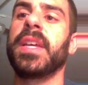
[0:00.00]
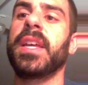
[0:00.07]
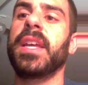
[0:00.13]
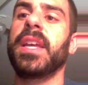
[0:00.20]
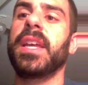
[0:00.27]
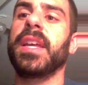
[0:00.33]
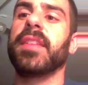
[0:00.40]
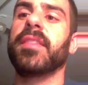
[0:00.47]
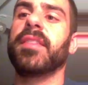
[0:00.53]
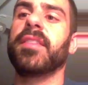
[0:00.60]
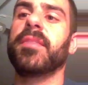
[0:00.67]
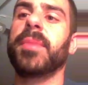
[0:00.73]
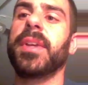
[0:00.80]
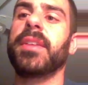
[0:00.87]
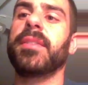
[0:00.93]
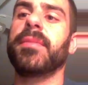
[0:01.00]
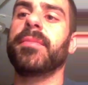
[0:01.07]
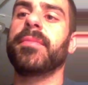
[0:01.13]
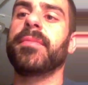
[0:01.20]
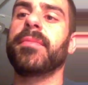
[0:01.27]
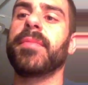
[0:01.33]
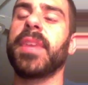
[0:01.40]
and suspend.
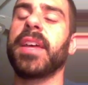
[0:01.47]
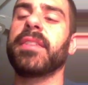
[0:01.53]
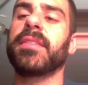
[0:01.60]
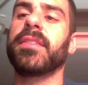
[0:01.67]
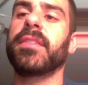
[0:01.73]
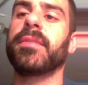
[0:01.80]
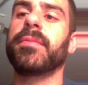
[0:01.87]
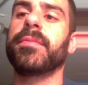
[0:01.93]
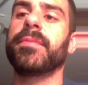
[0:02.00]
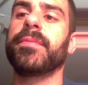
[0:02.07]
Pass turn.